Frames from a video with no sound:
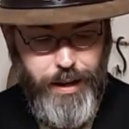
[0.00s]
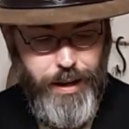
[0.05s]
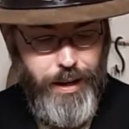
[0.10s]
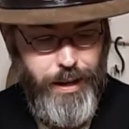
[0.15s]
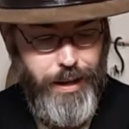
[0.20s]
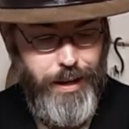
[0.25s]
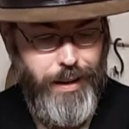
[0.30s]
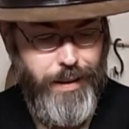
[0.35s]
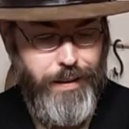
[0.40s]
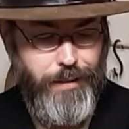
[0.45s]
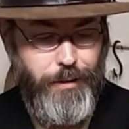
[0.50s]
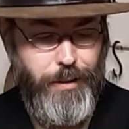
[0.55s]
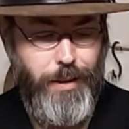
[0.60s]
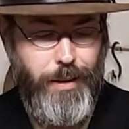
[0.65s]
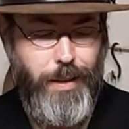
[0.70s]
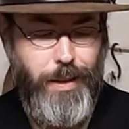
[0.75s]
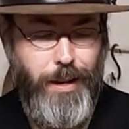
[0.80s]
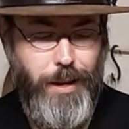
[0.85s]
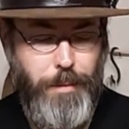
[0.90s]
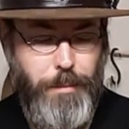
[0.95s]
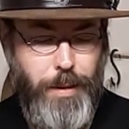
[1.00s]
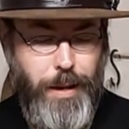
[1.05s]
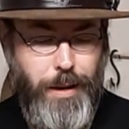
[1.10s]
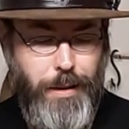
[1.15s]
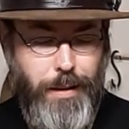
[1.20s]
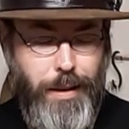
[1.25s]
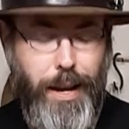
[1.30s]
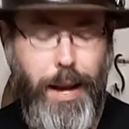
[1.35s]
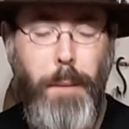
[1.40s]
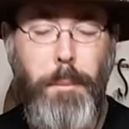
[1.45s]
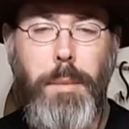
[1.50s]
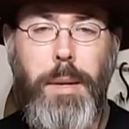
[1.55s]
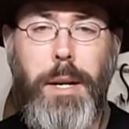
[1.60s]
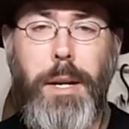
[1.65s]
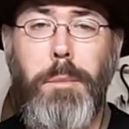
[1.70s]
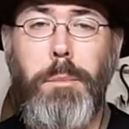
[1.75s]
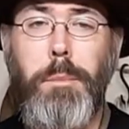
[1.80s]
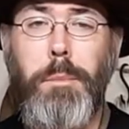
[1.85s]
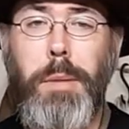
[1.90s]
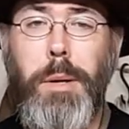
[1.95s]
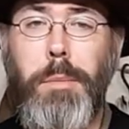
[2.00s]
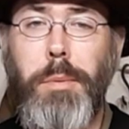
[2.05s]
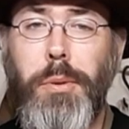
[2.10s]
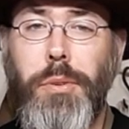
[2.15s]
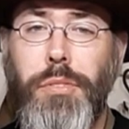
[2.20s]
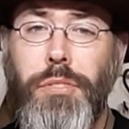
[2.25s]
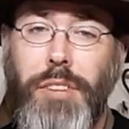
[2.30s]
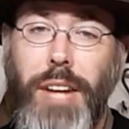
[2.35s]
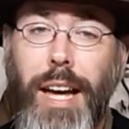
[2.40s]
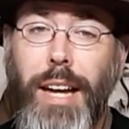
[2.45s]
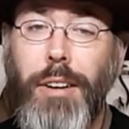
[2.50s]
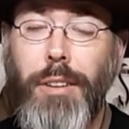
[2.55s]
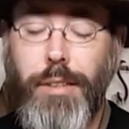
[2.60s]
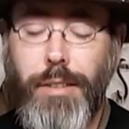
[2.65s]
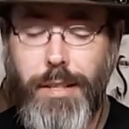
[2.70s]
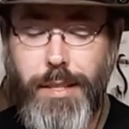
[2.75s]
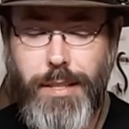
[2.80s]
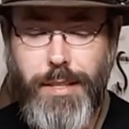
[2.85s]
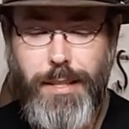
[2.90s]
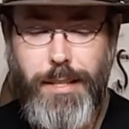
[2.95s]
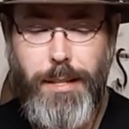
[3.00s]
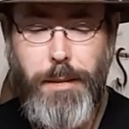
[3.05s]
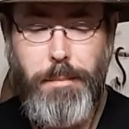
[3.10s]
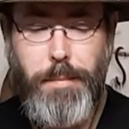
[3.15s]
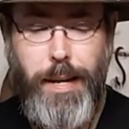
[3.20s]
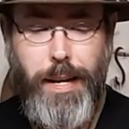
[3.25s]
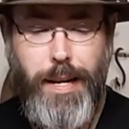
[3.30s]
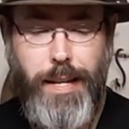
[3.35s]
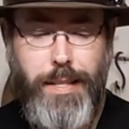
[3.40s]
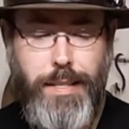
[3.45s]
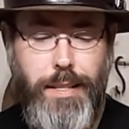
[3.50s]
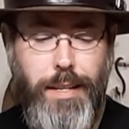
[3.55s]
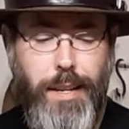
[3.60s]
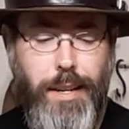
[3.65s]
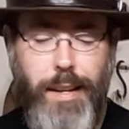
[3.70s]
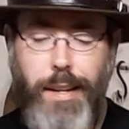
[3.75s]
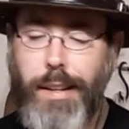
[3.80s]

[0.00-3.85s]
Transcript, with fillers: And when you think about how many people sat on this in the past,